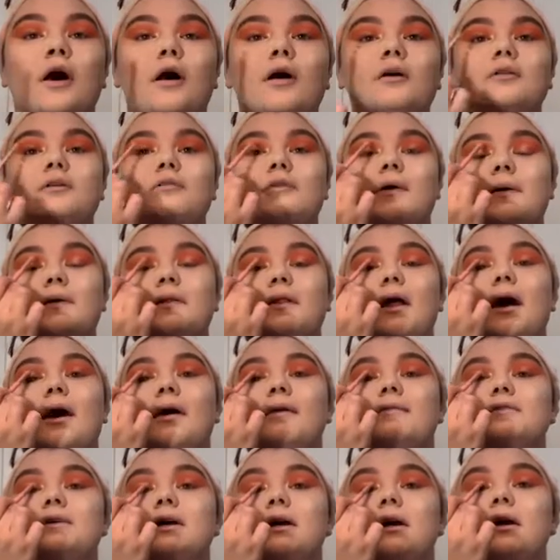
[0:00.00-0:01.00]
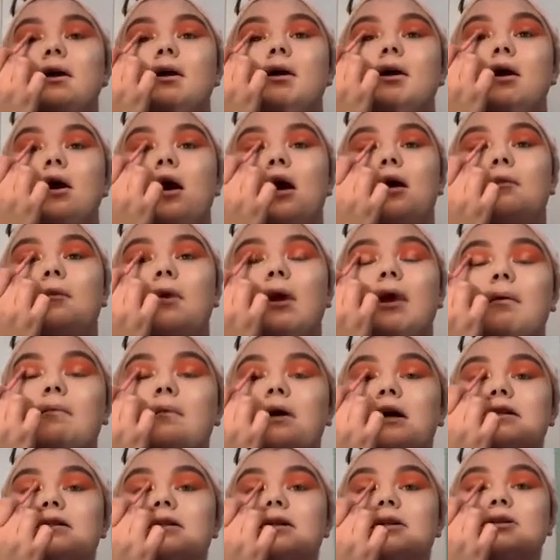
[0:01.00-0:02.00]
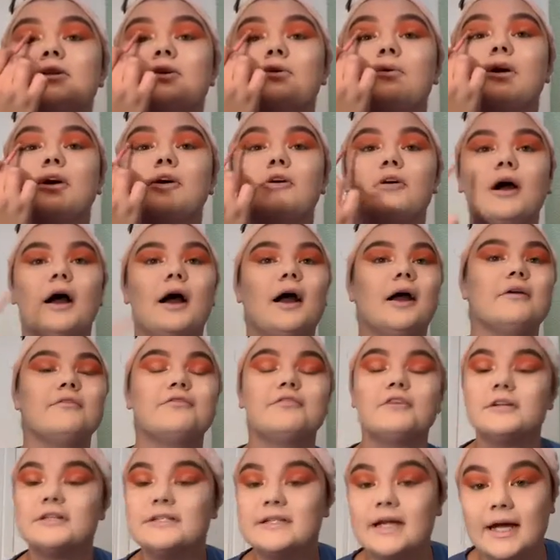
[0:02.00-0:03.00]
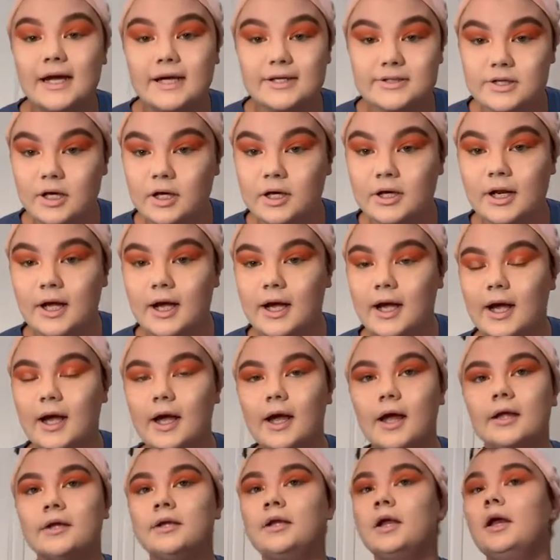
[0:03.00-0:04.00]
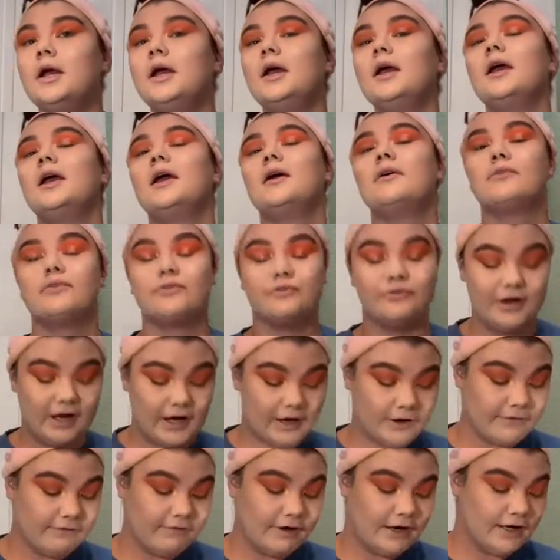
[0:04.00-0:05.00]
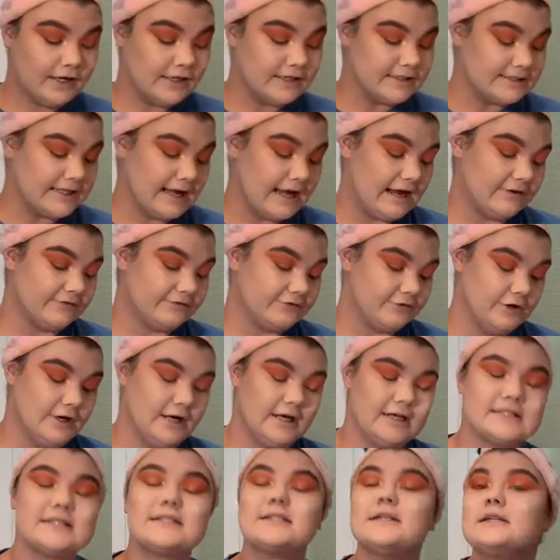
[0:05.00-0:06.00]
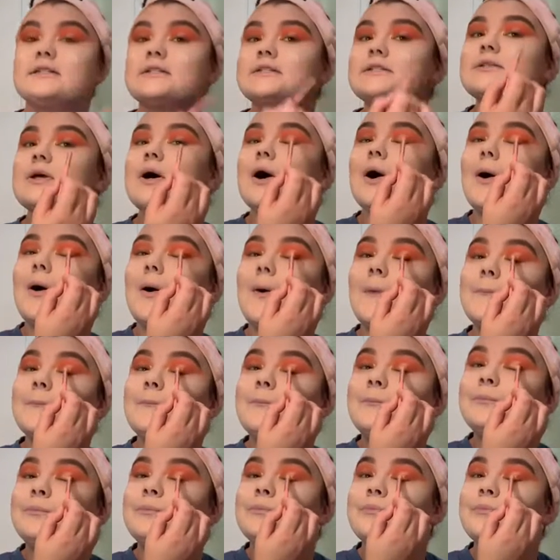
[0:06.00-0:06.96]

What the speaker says: all of our lives. Like, me and my sister were crying for days on end. It was very, very sad for us. And so